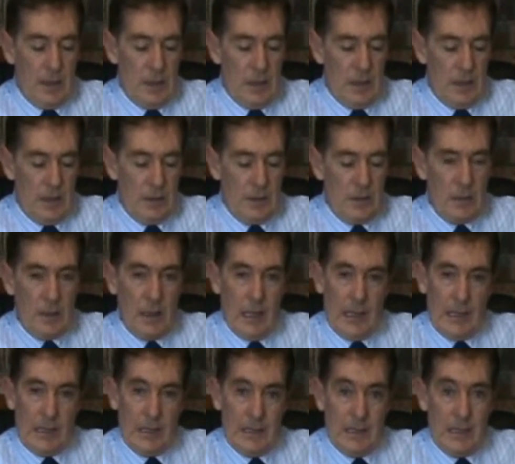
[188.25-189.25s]
is
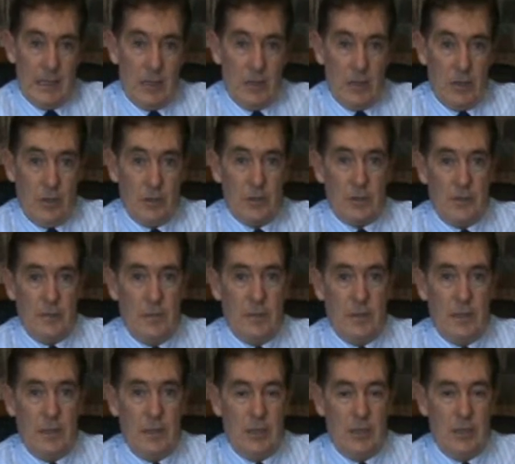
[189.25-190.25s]

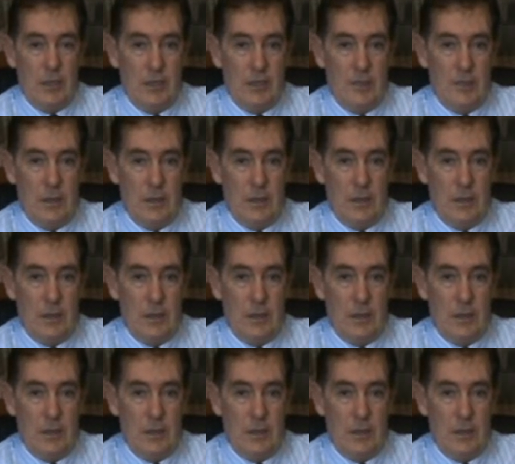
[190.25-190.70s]
detoxification.